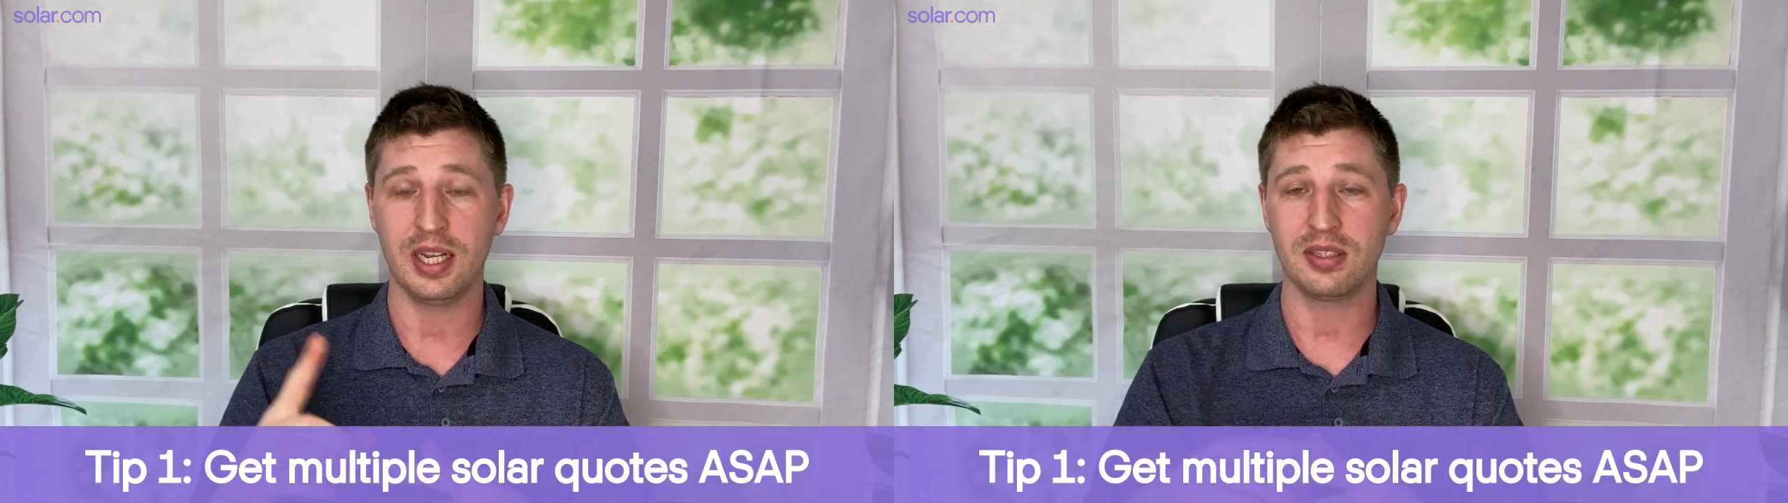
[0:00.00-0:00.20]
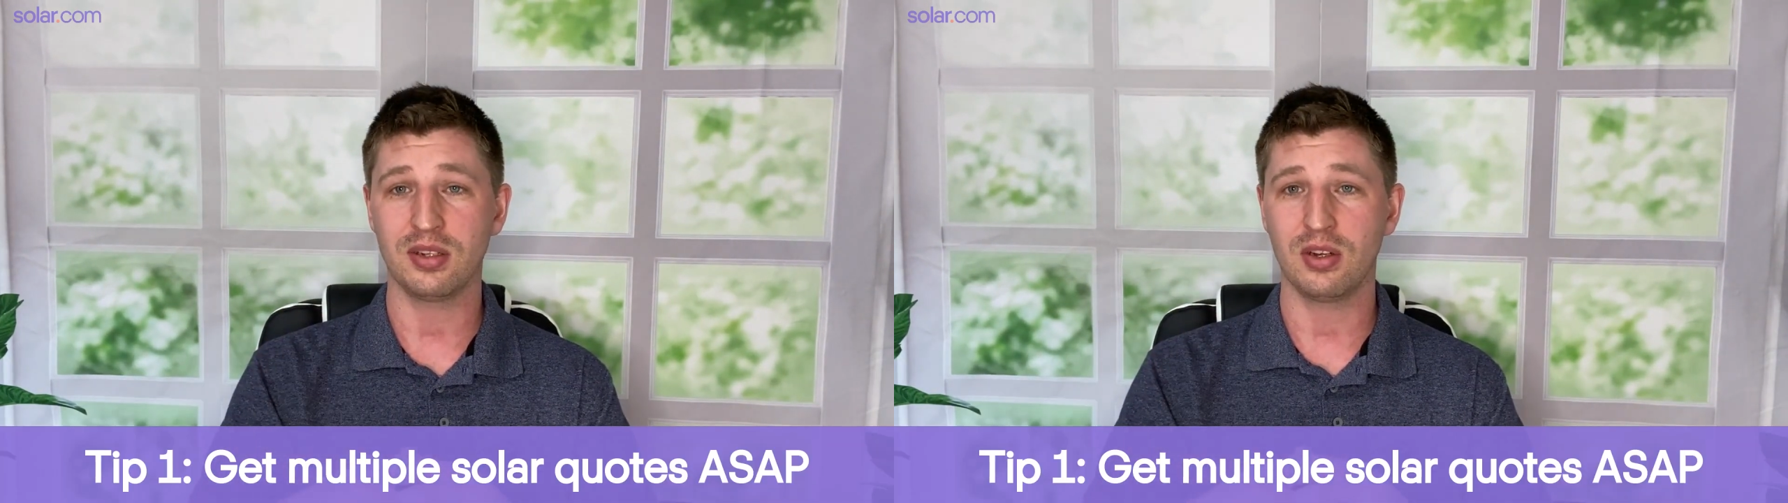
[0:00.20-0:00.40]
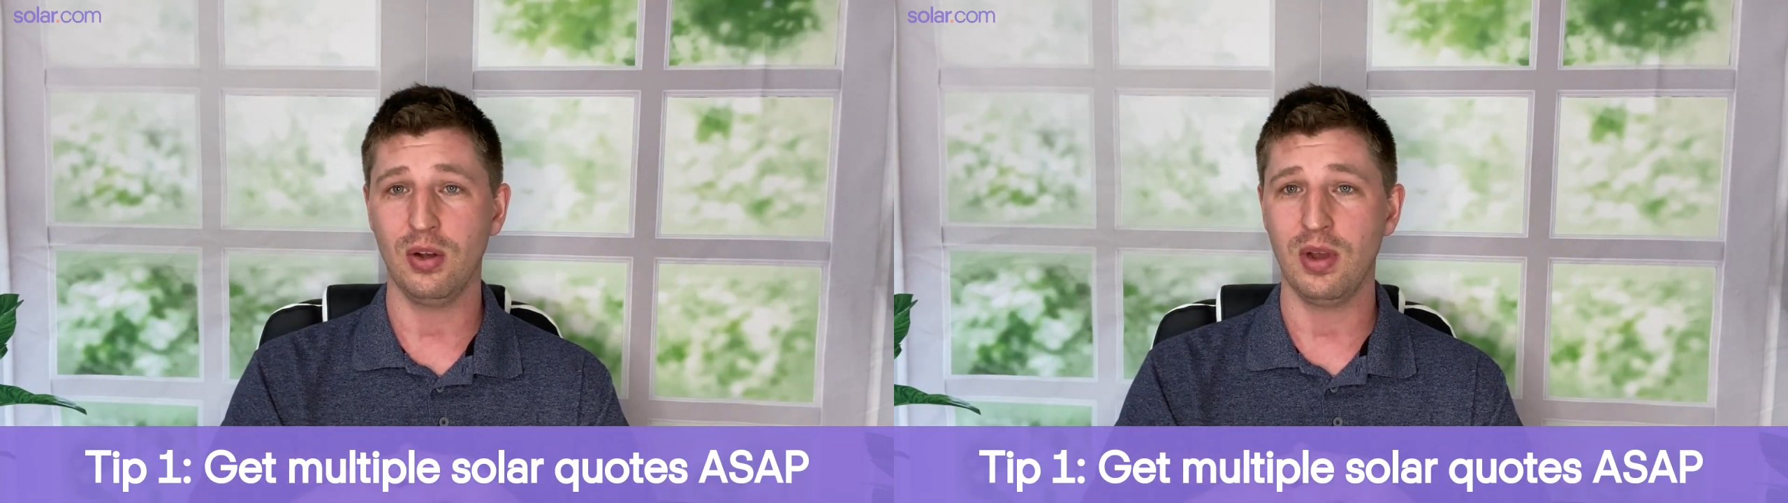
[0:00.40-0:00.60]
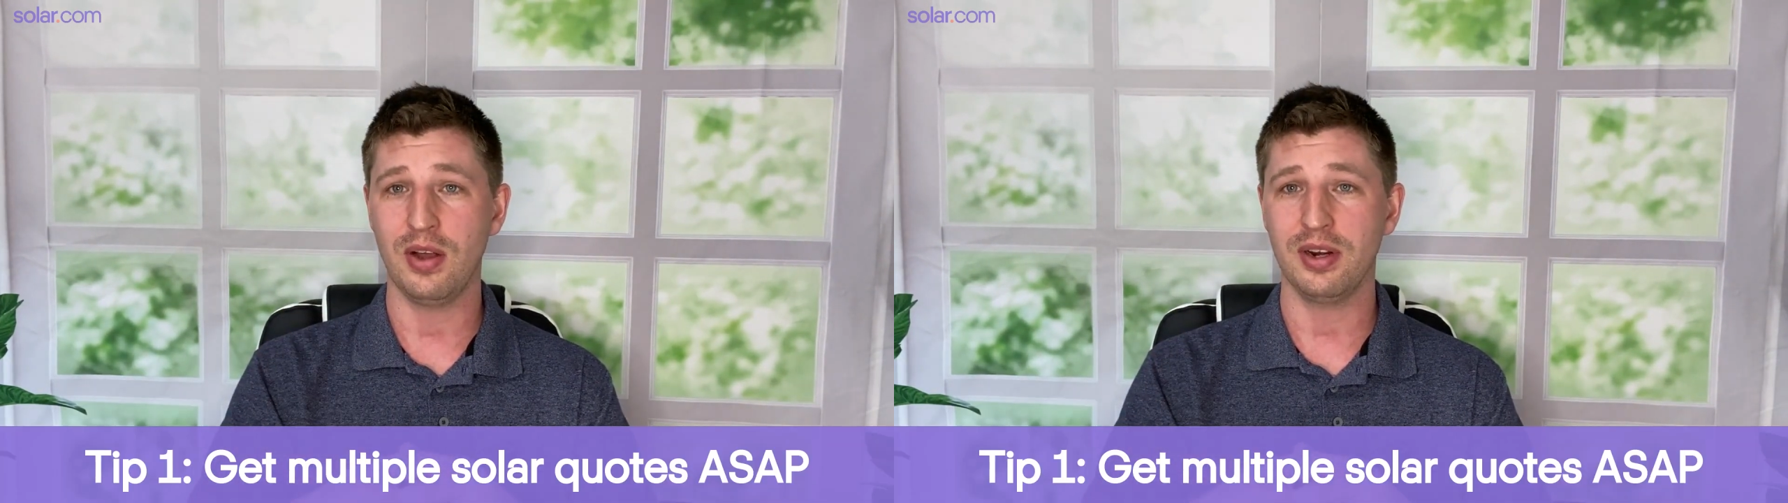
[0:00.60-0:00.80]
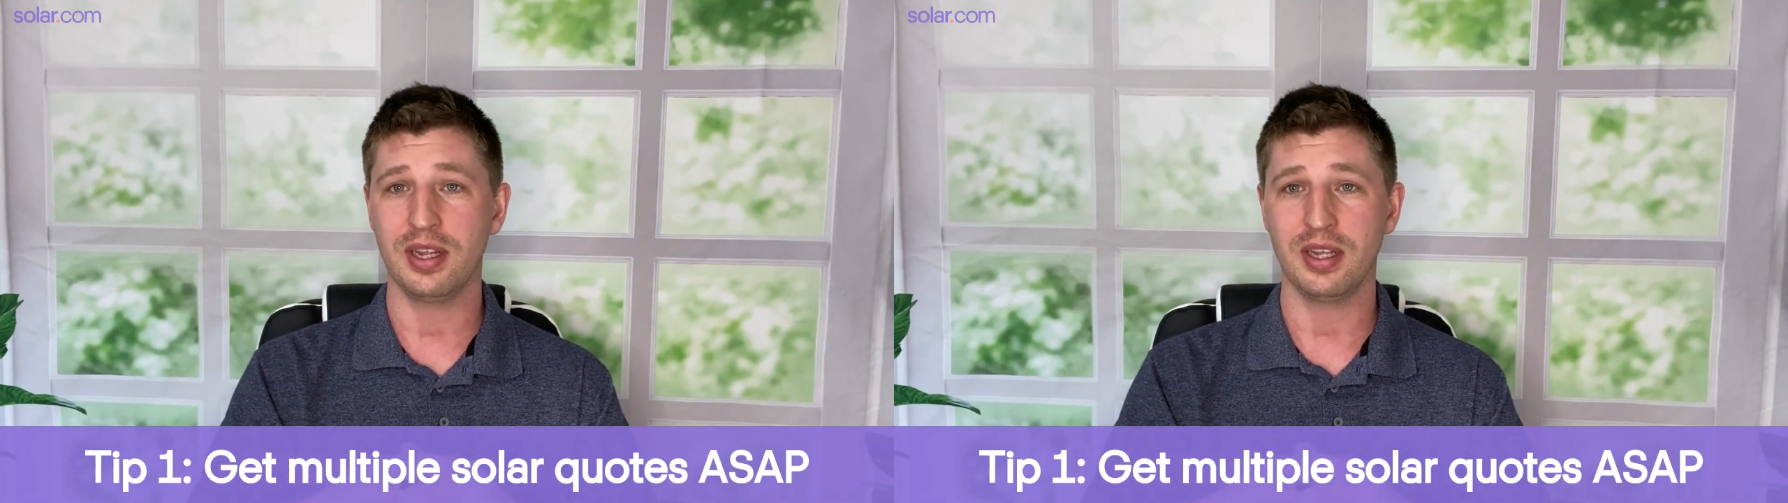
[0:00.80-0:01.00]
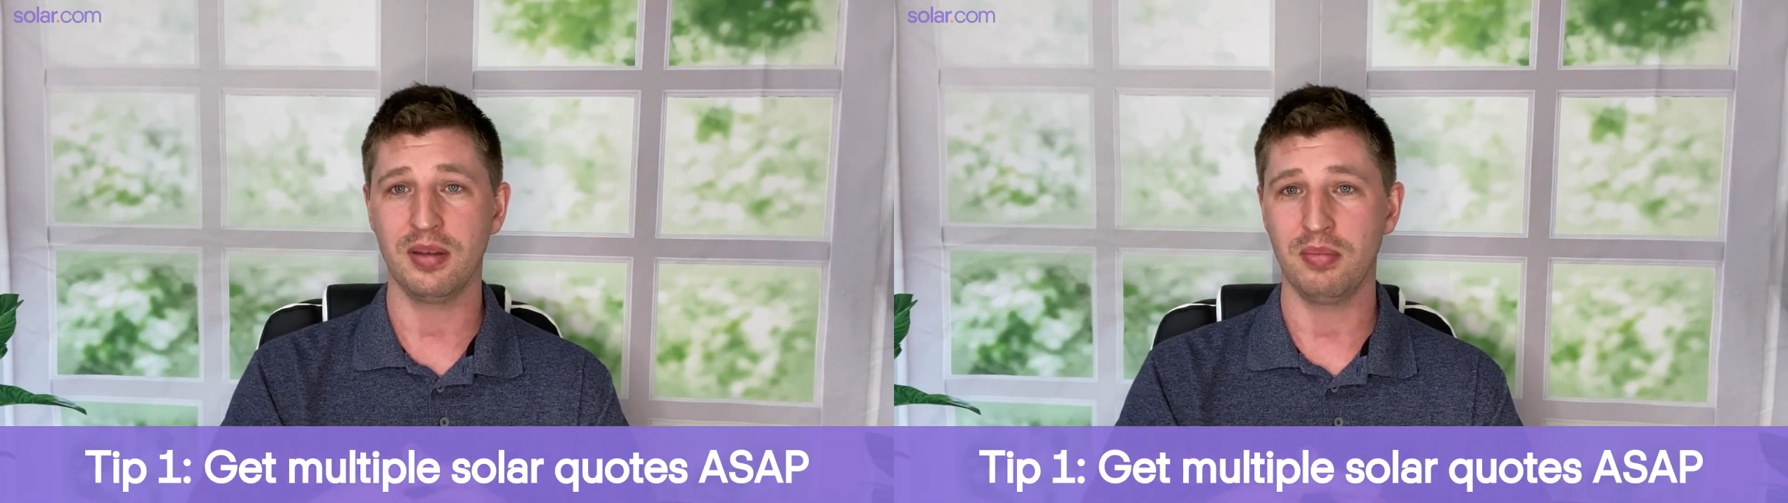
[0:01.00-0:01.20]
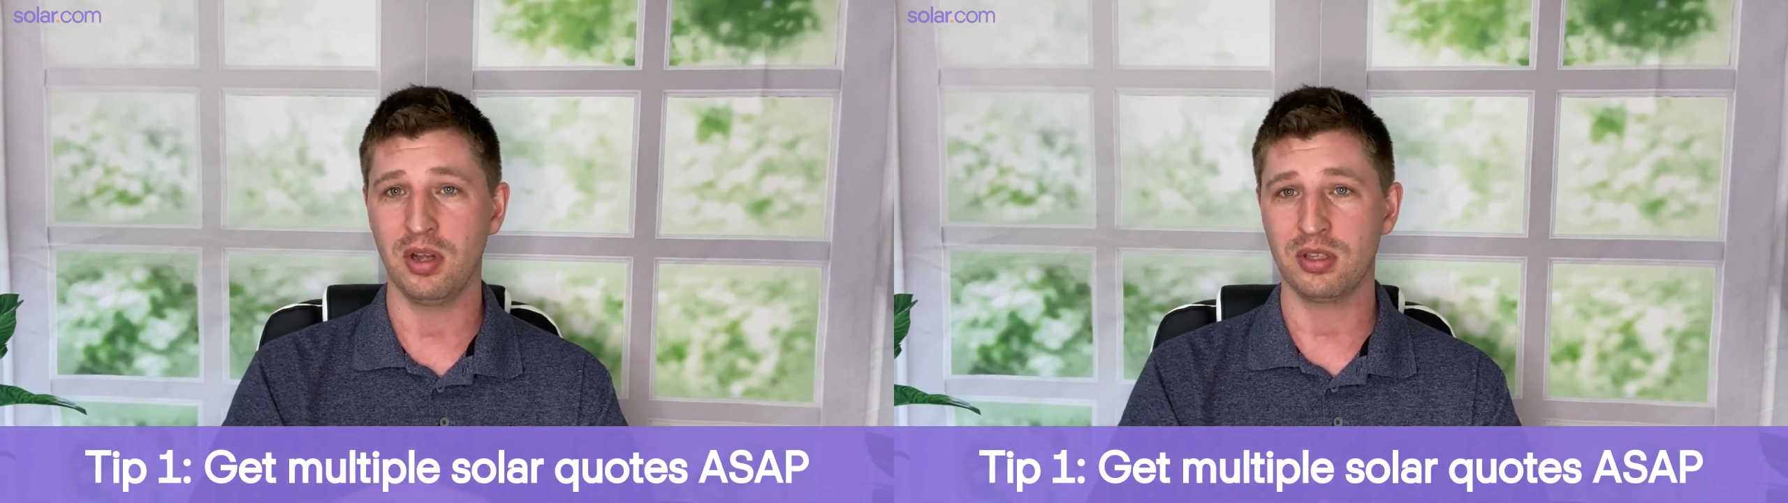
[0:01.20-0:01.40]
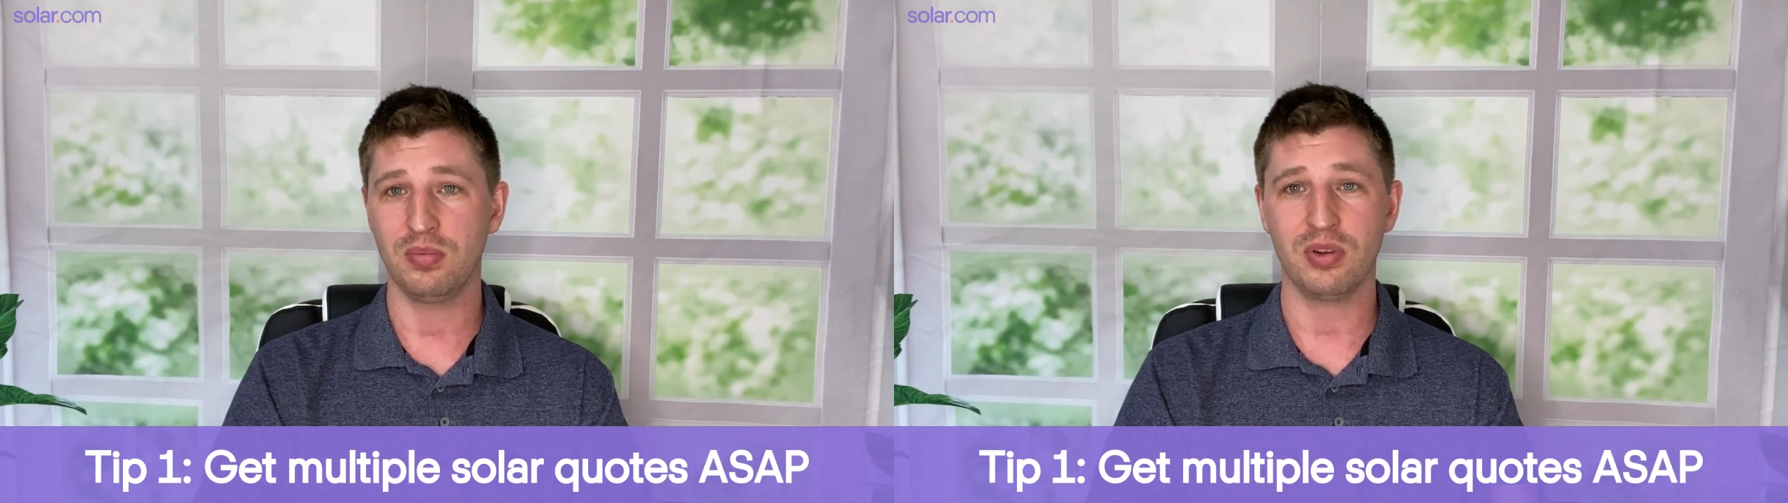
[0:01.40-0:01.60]
is to go out and get
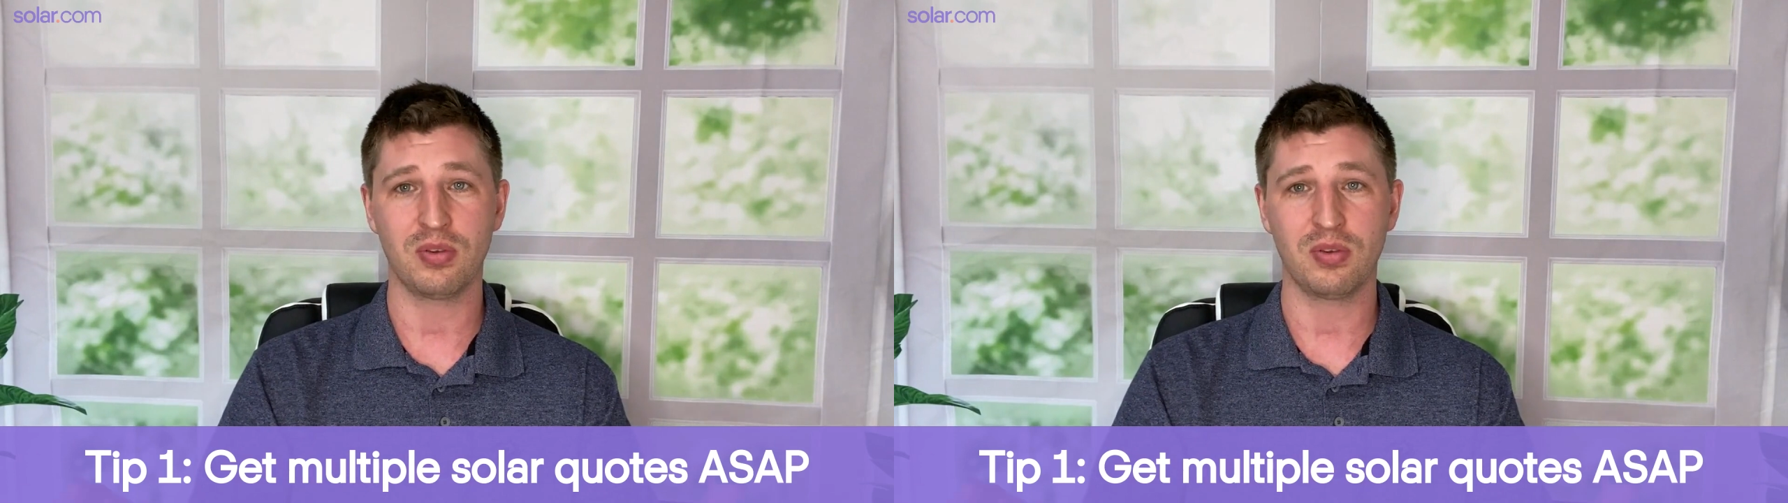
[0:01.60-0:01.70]
multiple